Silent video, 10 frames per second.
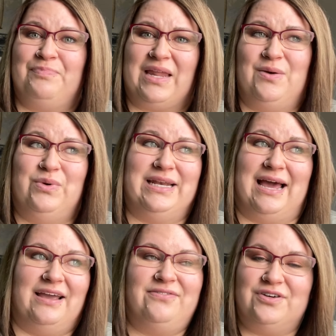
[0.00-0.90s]
When
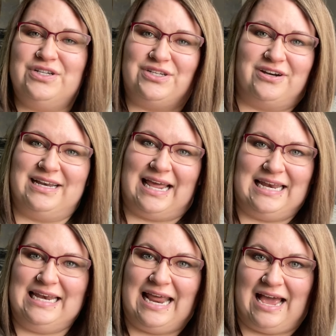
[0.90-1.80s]
I first started, I
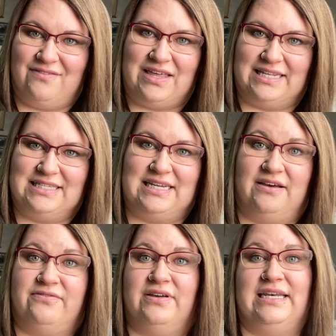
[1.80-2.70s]
didn't have that
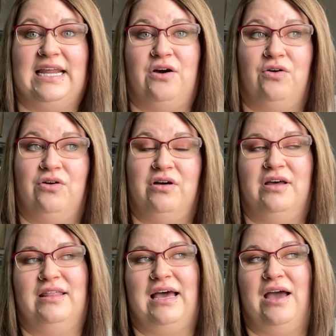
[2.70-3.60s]
stuff. Now,
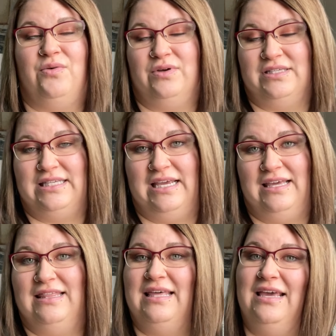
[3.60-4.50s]
I will
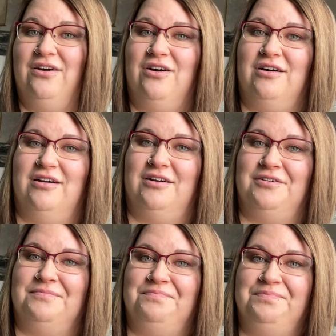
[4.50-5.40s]
say they
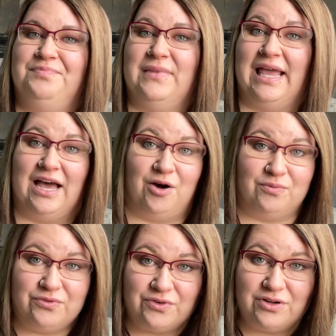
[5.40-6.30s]
are
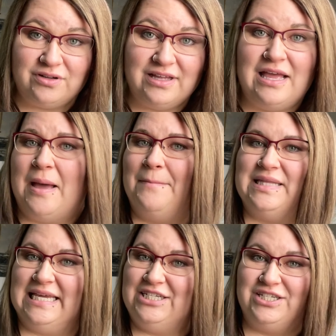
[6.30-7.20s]
helpful, but
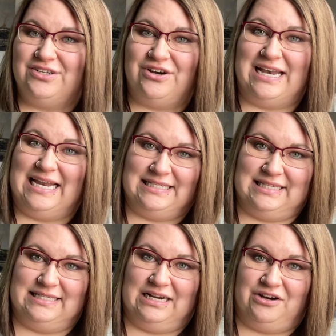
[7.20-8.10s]
they just aren't
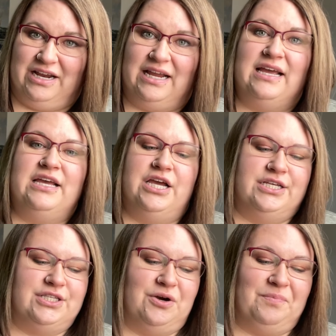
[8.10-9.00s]
necessary.
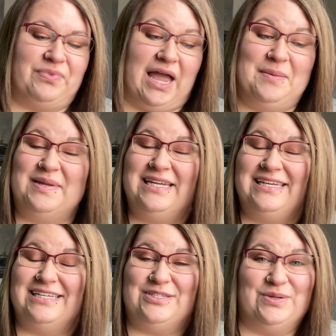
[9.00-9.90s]
So I'm
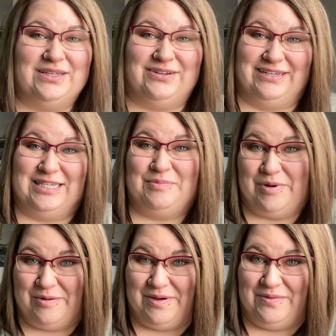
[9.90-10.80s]
gonna do a little
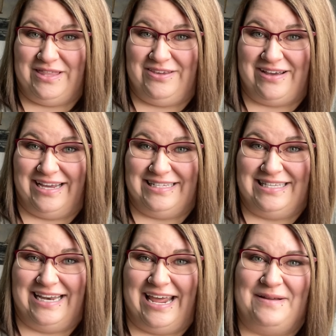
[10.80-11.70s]
experiment with you guys
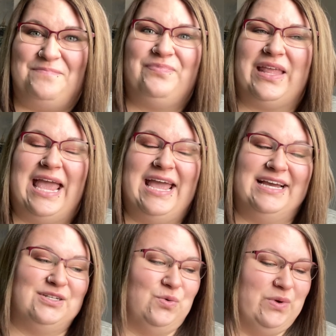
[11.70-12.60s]
today,
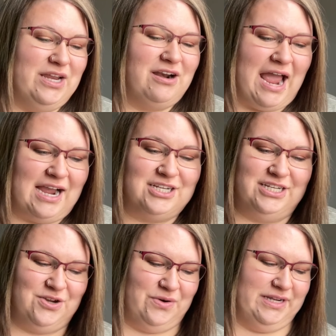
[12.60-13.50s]
and we are actually
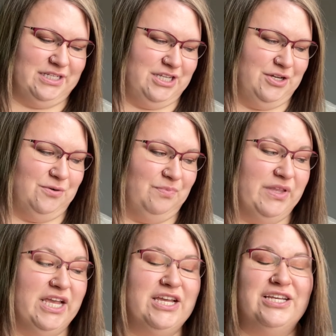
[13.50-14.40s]
going to
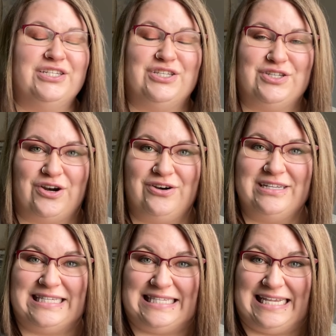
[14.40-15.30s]
start
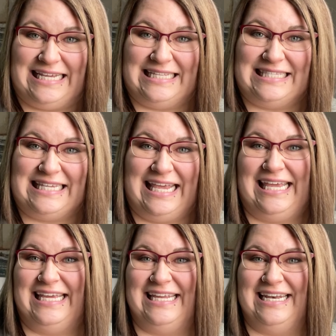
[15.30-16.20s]
seeds
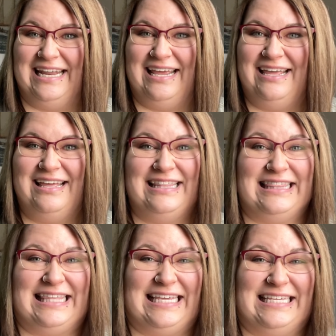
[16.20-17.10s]
in
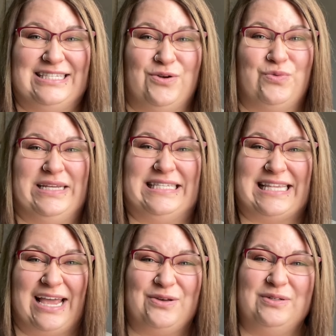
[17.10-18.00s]
these
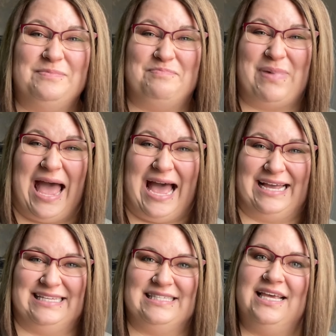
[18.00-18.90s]
recycled
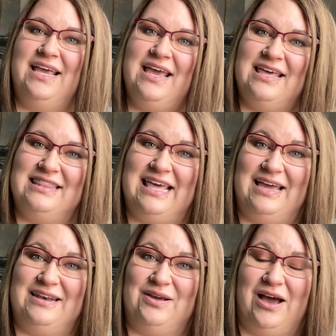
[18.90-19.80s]
bags
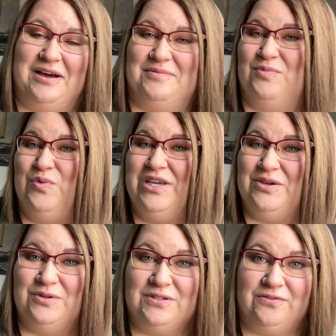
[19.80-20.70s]
that we
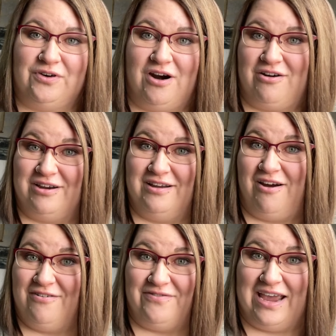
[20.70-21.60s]
use for
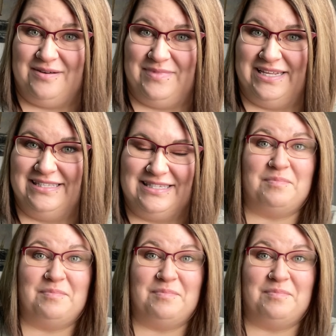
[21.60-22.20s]
our vitamins.